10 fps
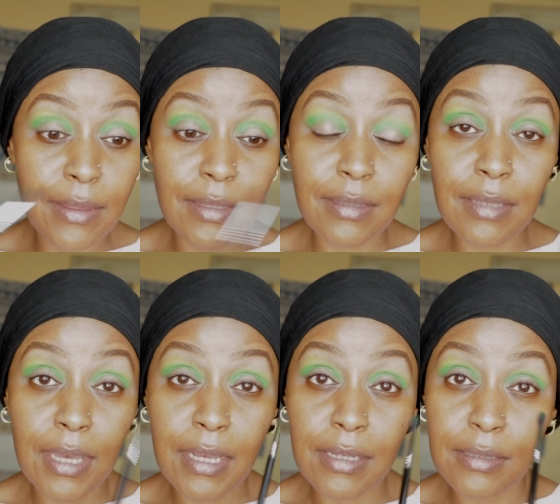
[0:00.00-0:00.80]
this
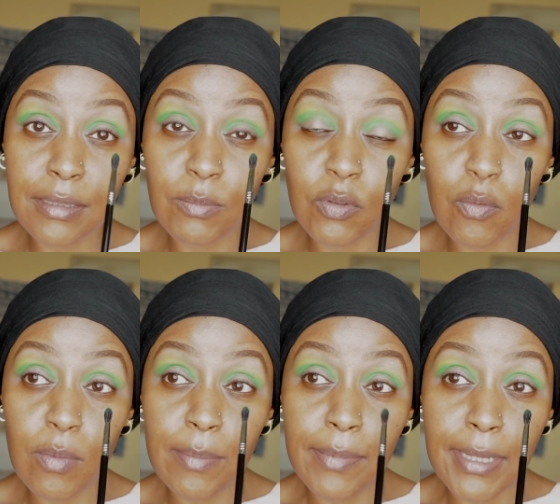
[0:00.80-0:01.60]
eye seems to
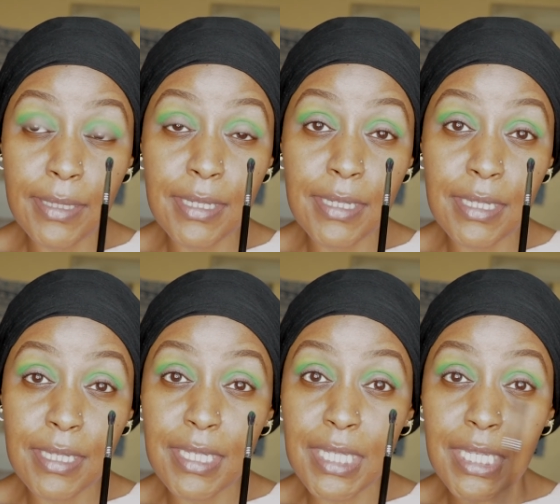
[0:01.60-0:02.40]
be blending
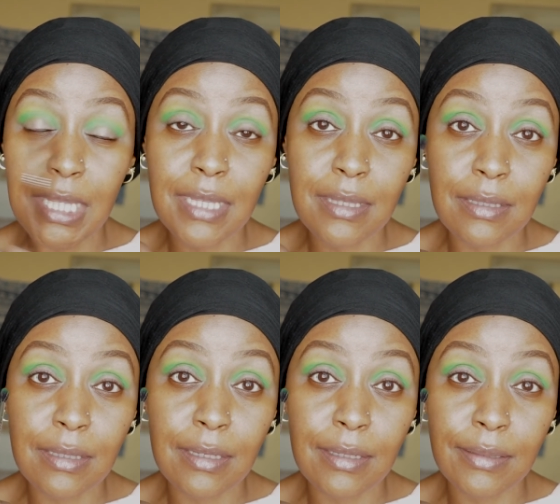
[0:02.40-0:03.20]
easier than
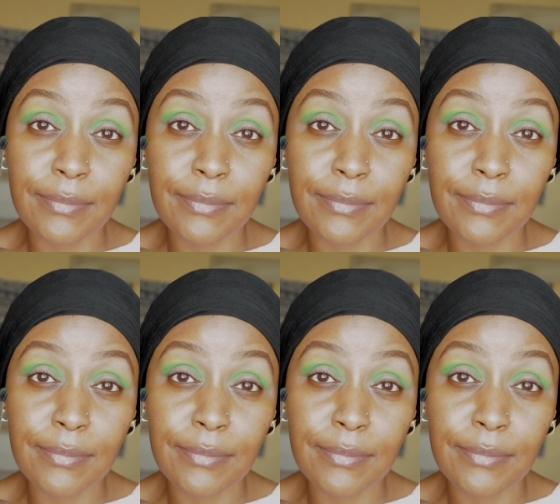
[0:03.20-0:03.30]
this eye.